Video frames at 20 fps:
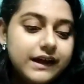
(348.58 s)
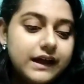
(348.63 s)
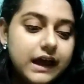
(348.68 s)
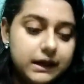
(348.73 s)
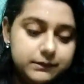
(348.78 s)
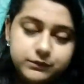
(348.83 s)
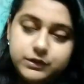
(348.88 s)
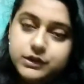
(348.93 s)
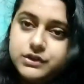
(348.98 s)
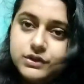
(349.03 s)

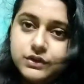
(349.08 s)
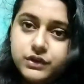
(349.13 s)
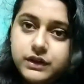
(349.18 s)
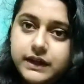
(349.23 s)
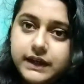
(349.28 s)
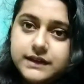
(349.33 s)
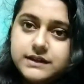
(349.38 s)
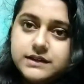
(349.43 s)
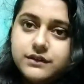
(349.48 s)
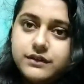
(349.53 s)
I'm not to
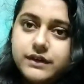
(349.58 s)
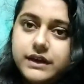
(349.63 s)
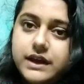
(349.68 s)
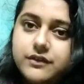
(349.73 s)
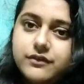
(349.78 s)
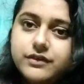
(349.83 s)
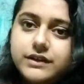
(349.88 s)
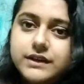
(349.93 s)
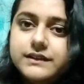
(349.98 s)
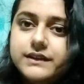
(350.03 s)
get away
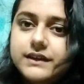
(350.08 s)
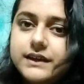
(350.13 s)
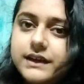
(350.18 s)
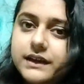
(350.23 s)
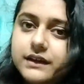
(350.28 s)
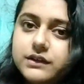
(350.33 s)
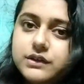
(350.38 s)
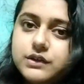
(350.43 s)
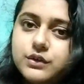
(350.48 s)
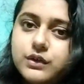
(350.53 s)

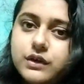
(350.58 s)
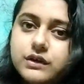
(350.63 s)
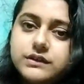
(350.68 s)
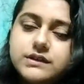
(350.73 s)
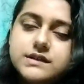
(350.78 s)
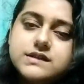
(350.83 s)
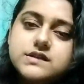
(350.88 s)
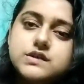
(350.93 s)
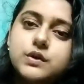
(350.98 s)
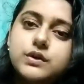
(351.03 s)
everything throughout the
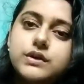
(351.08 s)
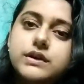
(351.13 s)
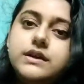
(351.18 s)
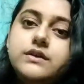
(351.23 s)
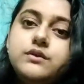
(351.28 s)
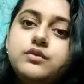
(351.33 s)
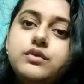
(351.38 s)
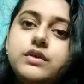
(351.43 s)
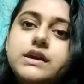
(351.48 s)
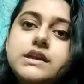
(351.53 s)
story,
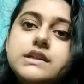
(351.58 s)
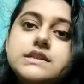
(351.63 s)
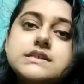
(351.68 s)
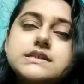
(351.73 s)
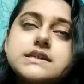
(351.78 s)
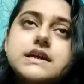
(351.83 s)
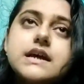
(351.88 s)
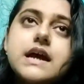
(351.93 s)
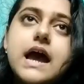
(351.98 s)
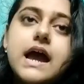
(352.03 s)
which
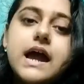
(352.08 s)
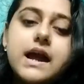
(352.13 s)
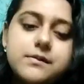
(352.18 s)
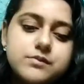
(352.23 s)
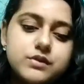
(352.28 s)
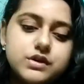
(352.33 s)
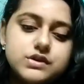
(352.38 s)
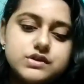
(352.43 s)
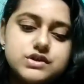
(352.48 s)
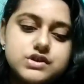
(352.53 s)
I'm
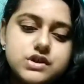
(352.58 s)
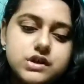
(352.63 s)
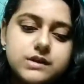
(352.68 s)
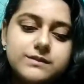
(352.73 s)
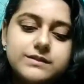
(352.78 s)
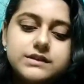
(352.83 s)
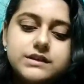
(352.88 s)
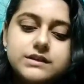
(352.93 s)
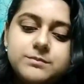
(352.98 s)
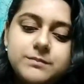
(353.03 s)
going to talk
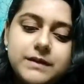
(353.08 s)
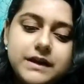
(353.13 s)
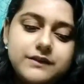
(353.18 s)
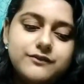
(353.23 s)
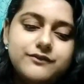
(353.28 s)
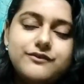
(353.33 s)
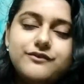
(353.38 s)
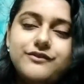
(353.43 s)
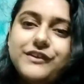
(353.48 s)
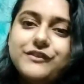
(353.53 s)
about my
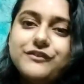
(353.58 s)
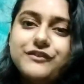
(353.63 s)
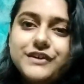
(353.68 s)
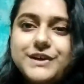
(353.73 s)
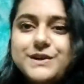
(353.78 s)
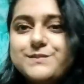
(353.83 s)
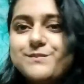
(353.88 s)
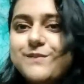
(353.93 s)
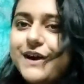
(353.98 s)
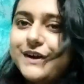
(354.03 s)

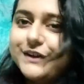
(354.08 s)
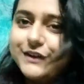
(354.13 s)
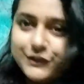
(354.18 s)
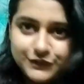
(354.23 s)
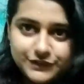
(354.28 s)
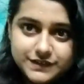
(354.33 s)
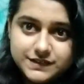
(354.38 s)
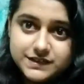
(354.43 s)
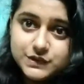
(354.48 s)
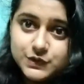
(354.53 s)
favorite part of
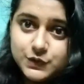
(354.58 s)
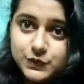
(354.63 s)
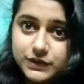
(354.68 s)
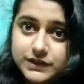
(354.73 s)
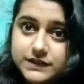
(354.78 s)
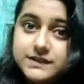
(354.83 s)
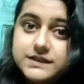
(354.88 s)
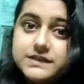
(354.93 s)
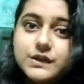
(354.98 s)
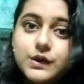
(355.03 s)
the
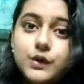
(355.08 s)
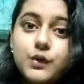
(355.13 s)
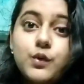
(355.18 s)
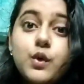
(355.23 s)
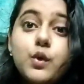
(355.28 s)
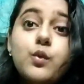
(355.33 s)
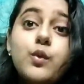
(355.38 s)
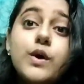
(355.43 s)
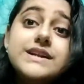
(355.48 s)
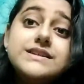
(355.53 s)
story. So,
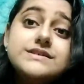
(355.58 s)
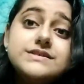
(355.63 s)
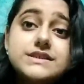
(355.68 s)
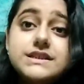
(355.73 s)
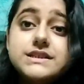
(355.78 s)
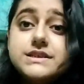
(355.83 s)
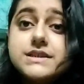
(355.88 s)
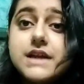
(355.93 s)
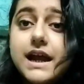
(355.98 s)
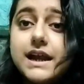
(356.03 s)
what
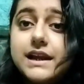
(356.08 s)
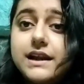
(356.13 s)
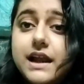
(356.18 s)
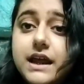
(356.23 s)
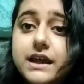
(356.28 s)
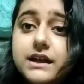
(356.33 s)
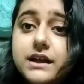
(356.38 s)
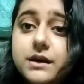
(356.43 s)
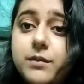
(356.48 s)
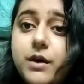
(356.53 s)
did I
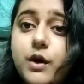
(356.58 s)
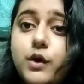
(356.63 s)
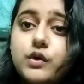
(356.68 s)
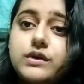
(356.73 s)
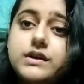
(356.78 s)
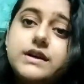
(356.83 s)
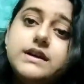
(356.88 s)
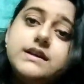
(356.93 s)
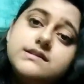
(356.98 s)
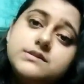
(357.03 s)
like
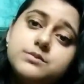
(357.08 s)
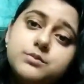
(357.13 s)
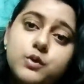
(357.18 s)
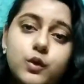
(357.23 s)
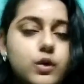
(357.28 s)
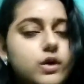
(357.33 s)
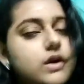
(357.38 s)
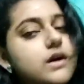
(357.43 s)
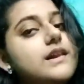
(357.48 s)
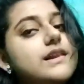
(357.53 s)
about this book?
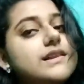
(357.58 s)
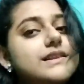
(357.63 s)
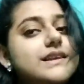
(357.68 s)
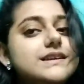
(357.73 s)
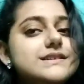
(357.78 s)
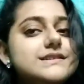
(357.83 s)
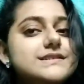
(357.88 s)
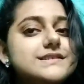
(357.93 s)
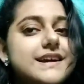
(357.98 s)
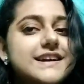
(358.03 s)

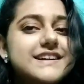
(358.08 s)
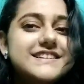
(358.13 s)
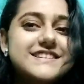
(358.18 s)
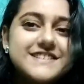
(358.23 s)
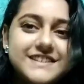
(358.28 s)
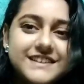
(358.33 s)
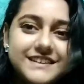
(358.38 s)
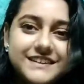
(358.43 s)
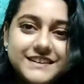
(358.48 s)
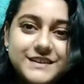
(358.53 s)
Let's start.
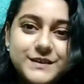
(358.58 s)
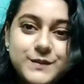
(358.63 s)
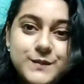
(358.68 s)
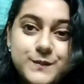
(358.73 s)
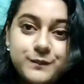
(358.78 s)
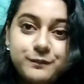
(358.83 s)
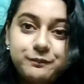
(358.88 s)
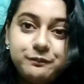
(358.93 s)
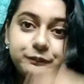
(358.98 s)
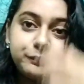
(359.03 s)

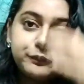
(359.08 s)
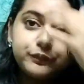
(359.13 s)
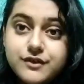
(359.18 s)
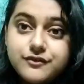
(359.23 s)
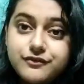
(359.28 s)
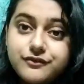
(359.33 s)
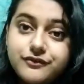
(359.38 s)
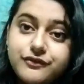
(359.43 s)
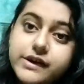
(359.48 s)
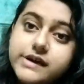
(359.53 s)

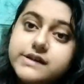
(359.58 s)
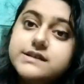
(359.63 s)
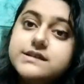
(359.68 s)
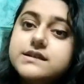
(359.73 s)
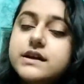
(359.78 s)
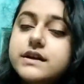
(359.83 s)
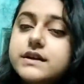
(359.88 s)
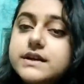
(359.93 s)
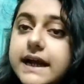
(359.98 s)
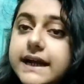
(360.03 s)
First,
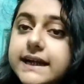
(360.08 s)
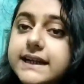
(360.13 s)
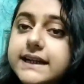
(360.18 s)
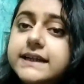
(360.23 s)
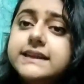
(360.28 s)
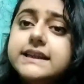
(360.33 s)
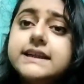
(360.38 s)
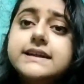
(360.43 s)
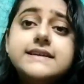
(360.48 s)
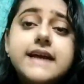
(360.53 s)
the
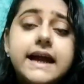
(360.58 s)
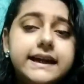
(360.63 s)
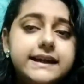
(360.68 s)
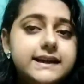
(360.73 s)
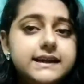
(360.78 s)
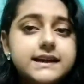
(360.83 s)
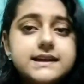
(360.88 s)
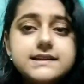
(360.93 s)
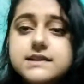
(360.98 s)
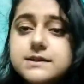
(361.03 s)
writing. The
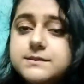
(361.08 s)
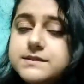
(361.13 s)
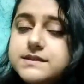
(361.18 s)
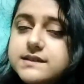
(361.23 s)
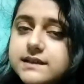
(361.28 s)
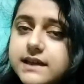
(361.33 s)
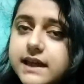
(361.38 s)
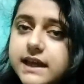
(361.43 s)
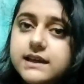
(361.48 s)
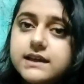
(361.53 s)
writing, as I'm
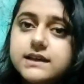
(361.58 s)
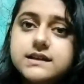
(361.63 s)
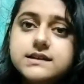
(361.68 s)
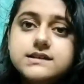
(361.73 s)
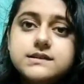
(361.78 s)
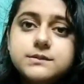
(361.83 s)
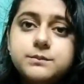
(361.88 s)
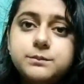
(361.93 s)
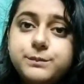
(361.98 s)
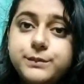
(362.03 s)
saying,
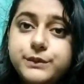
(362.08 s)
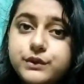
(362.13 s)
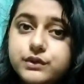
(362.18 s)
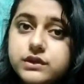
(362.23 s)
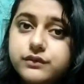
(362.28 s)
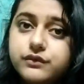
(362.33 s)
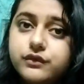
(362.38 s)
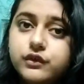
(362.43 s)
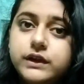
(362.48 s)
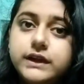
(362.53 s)
is
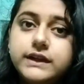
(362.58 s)
beautiful.